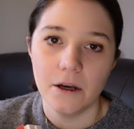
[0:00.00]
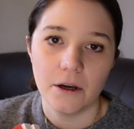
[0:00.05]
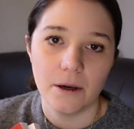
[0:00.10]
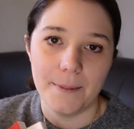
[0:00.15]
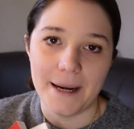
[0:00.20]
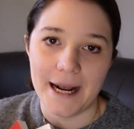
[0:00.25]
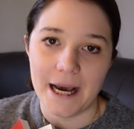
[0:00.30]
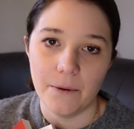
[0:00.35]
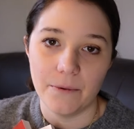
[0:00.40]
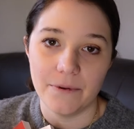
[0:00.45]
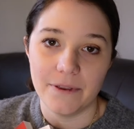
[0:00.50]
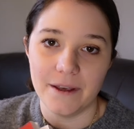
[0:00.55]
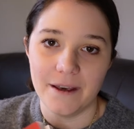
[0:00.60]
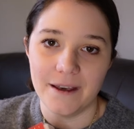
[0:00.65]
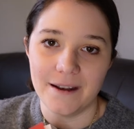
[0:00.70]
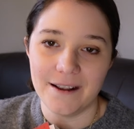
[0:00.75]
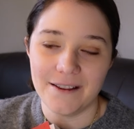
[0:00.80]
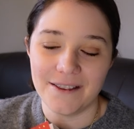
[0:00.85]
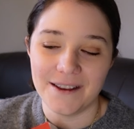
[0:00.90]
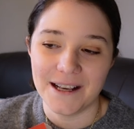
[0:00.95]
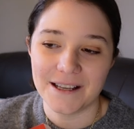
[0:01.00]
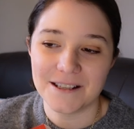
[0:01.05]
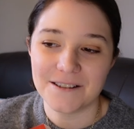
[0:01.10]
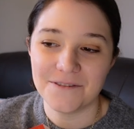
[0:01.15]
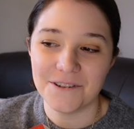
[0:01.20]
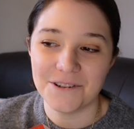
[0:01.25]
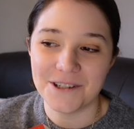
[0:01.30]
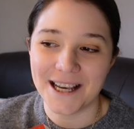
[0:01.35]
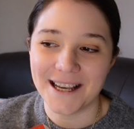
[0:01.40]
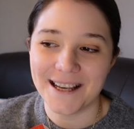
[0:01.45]
coming out within the next
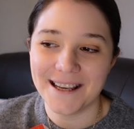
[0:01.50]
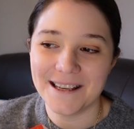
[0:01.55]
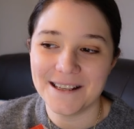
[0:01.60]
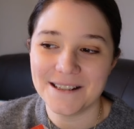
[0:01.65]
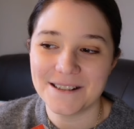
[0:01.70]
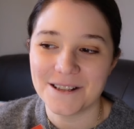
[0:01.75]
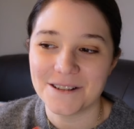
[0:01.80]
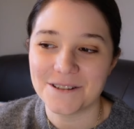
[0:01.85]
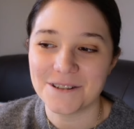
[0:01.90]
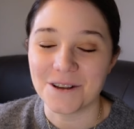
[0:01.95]
few days.